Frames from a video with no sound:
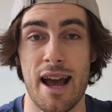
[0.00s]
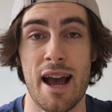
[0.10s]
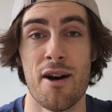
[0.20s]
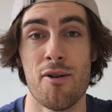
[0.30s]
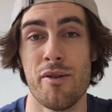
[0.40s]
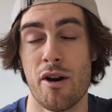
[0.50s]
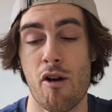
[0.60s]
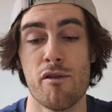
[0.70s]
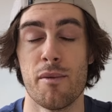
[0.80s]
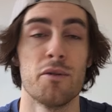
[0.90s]
how the
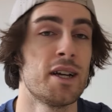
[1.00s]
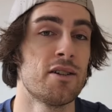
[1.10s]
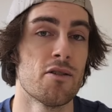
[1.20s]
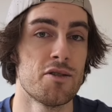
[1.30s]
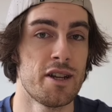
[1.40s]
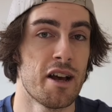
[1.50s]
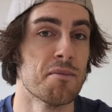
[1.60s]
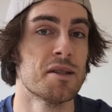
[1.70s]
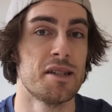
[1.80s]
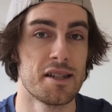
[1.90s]
overmold technology
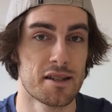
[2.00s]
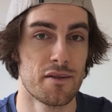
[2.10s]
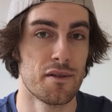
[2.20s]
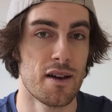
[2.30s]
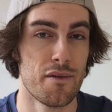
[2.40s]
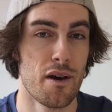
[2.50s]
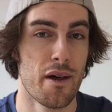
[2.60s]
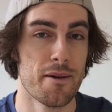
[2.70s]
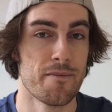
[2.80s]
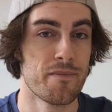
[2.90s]
helps the disc to fly further.